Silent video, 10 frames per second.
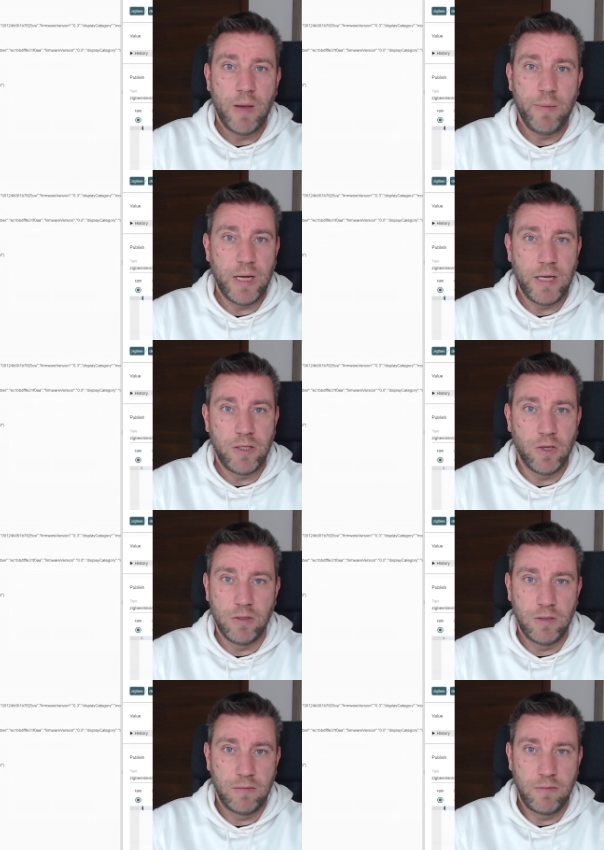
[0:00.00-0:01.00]
I mean, I
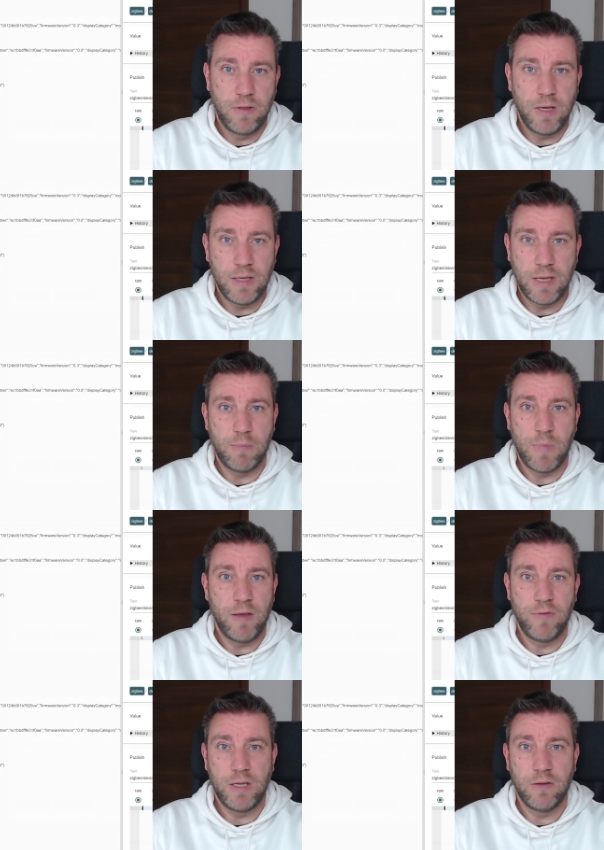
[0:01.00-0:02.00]
don't think that
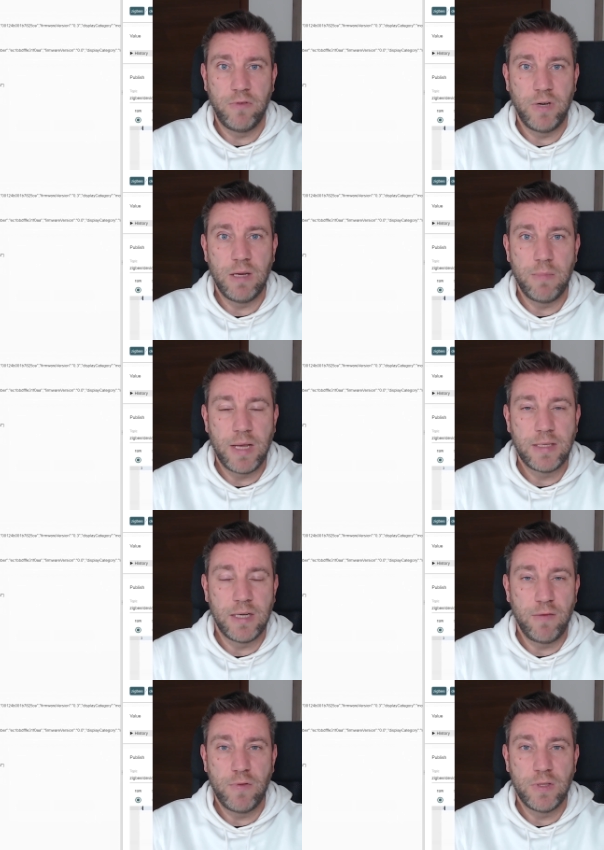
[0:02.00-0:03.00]
my video really makes
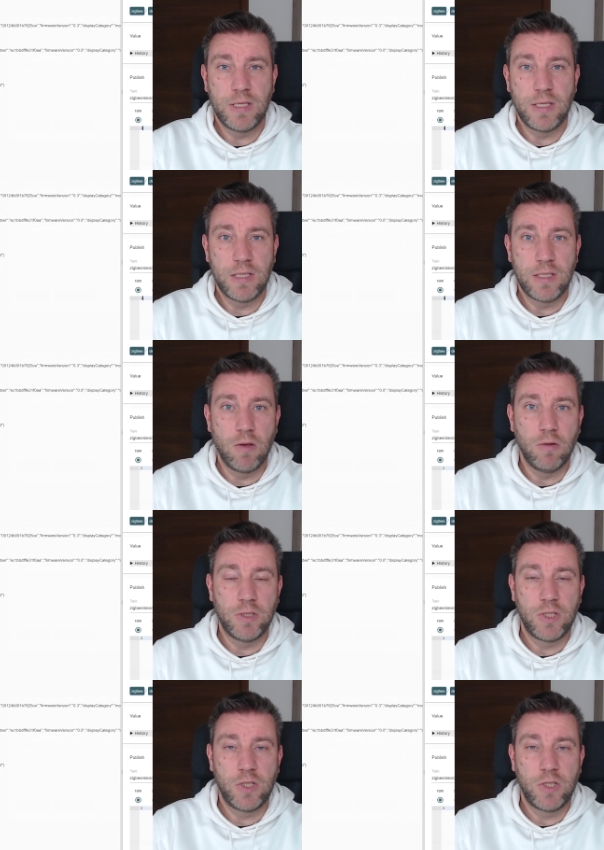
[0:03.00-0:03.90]
a difference in this whole